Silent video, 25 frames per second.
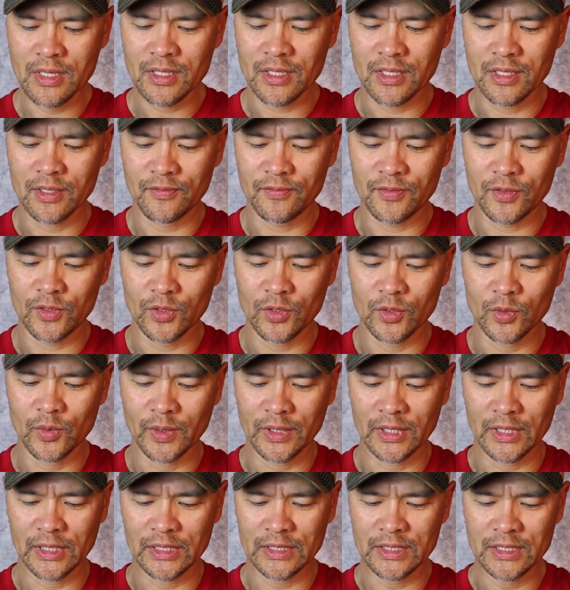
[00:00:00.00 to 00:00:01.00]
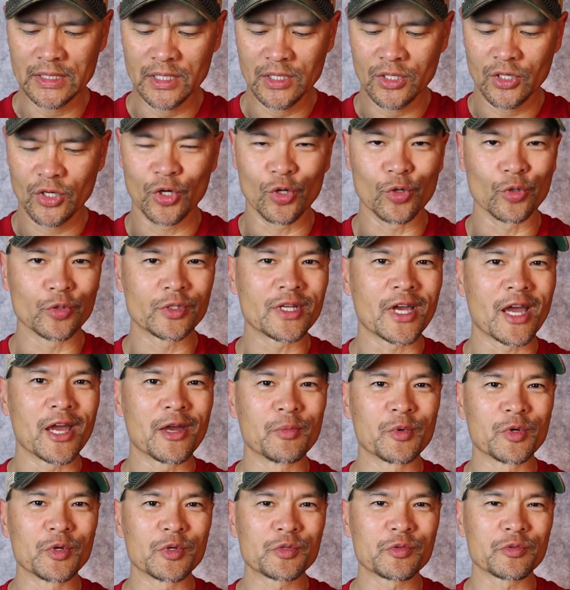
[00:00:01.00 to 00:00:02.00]
If you, old
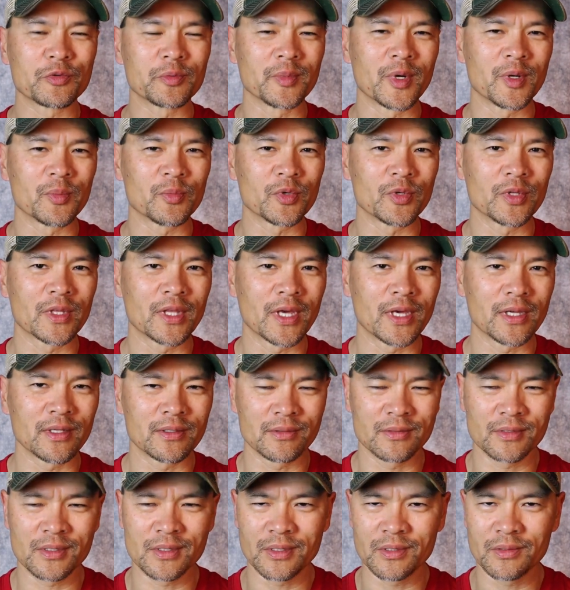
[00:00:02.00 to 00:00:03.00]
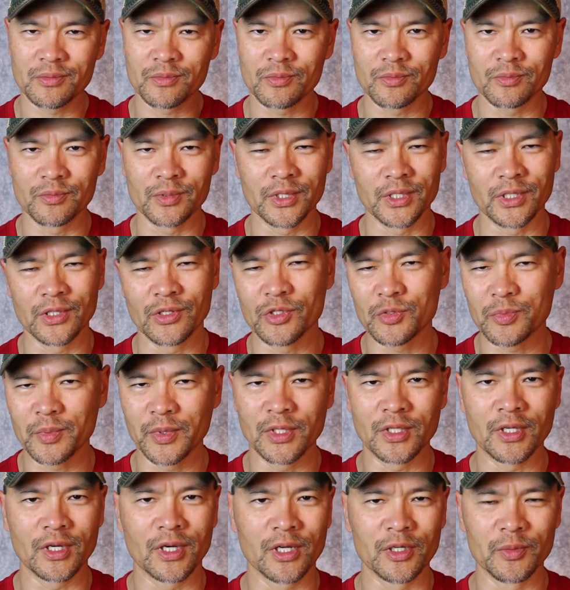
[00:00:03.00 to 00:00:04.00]
timers remember that's what it used to
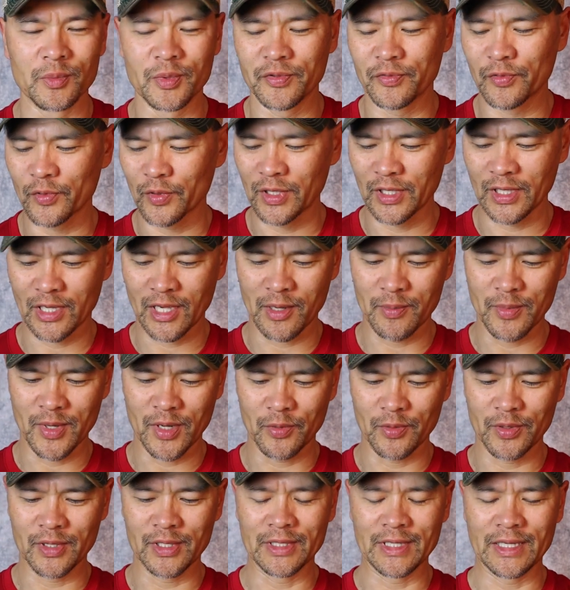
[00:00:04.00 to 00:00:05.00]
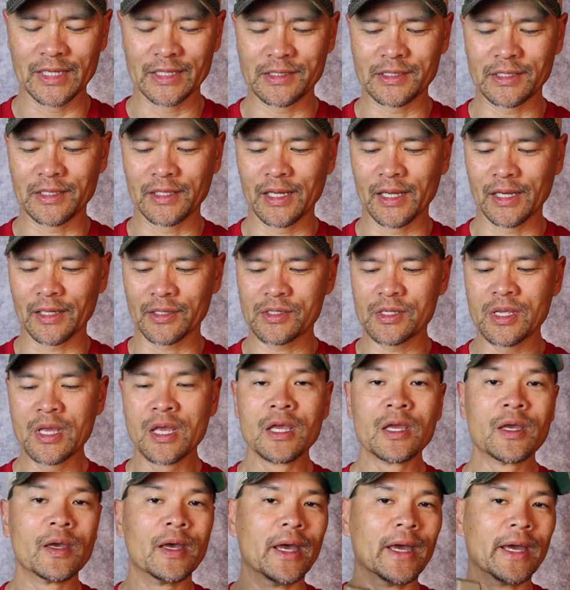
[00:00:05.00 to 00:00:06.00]
be called before they came out with the 19X.
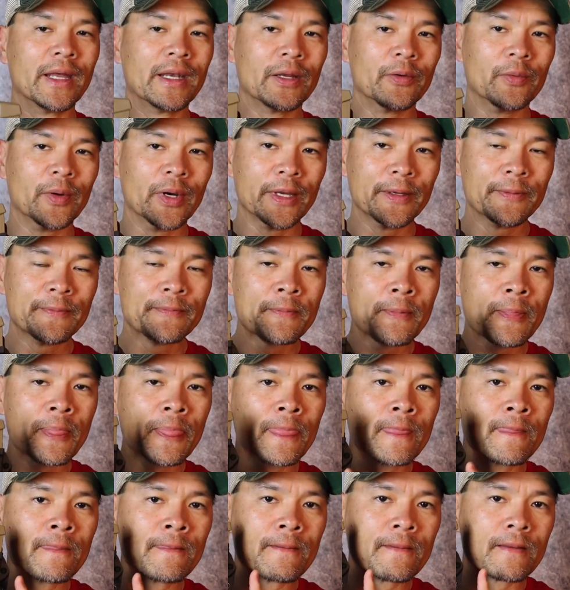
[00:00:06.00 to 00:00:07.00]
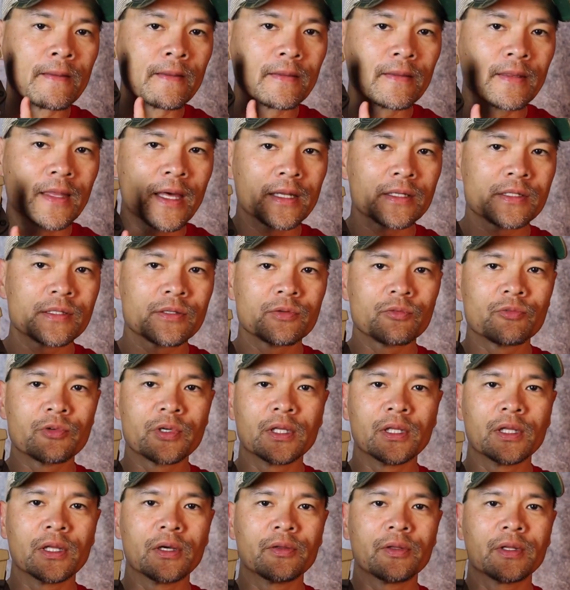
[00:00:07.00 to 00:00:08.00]
Anyway, that's the
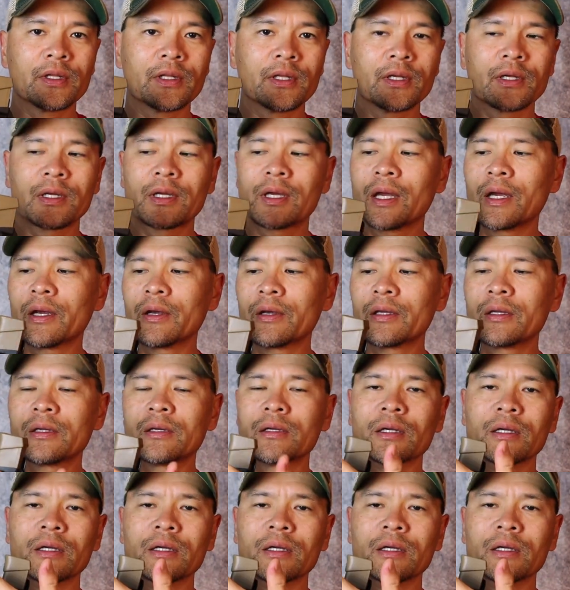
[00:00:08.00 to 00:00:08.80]
reload that I carry.